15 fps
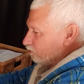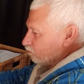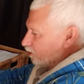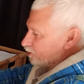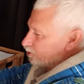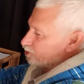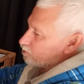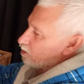
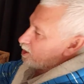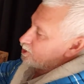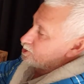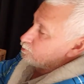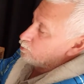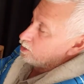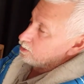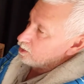
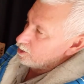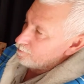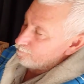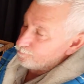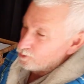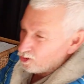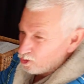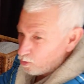registration. Well,
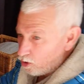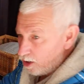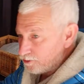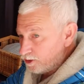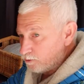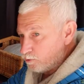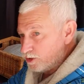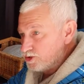not quite
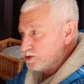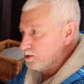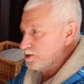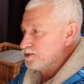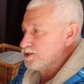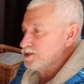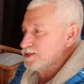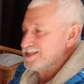the original.
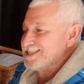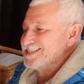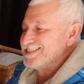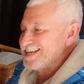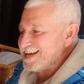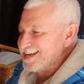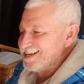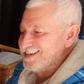It's a
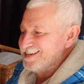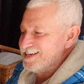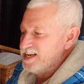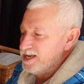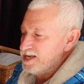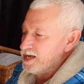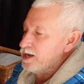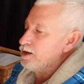second
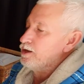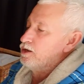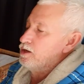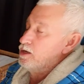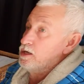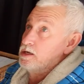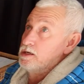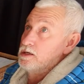year,
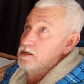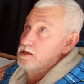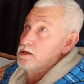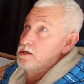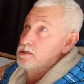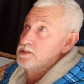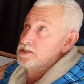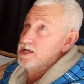
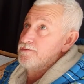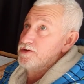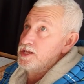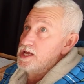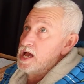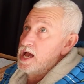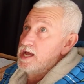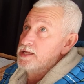
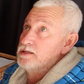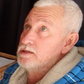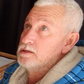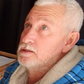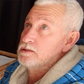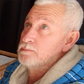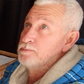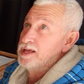78.
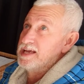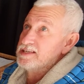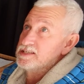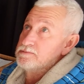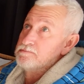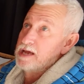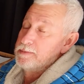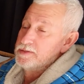I'm
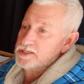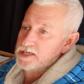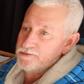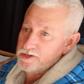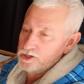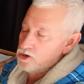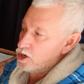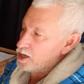guessing maybe
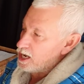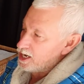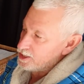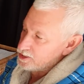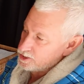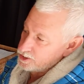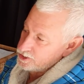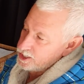79, 80.
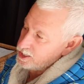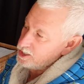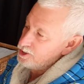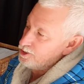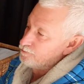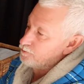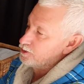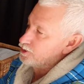So second
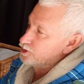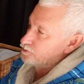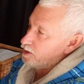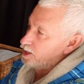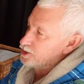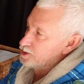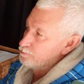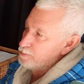year
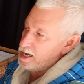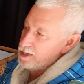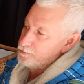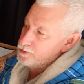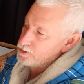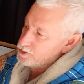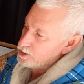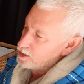registration
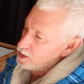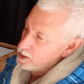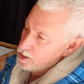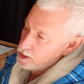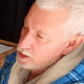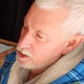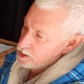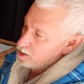papers
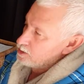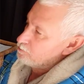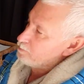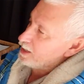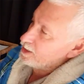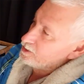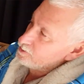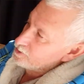
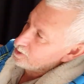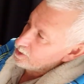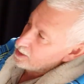back in the